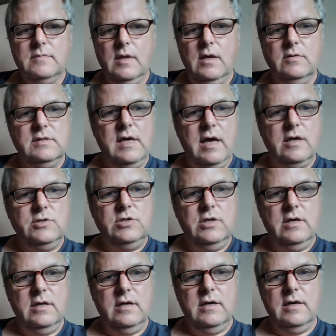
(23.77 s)
It was actually
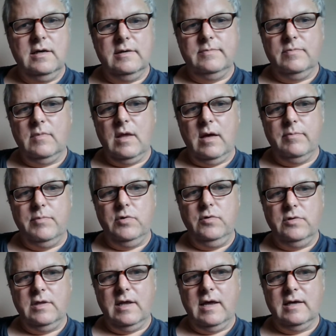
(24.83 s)
in a
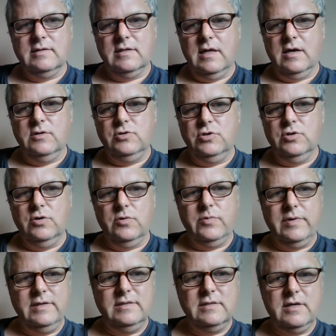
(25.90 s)
booth that has a lot of
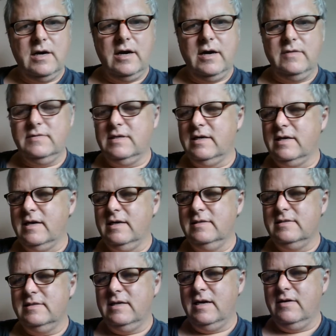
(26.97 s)
jewelry, scarves, that kind
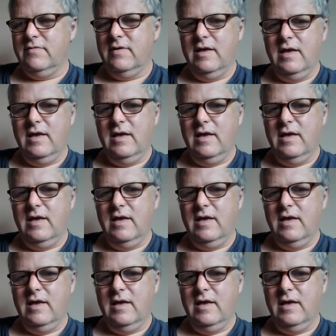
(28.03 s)
of stuff.